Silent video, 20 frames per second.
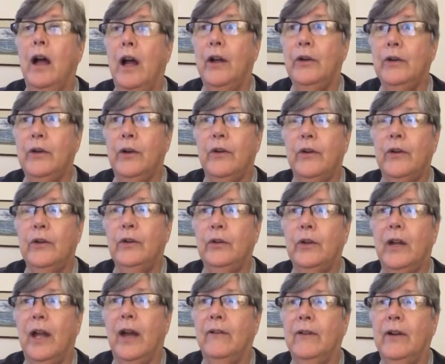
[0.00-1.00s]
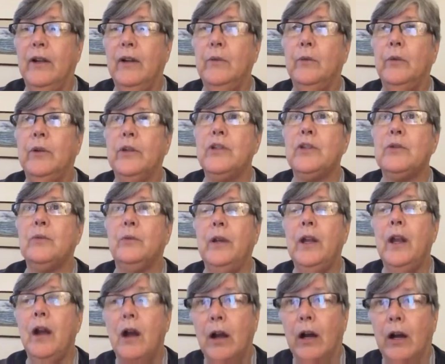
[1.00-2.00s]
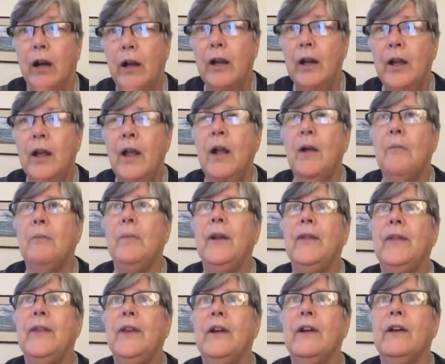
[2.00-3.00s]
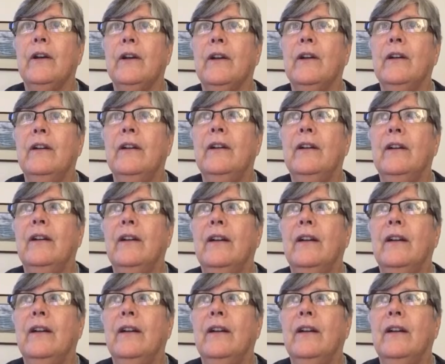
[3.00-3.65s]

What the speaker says: under the New Covenant, which we are, but we're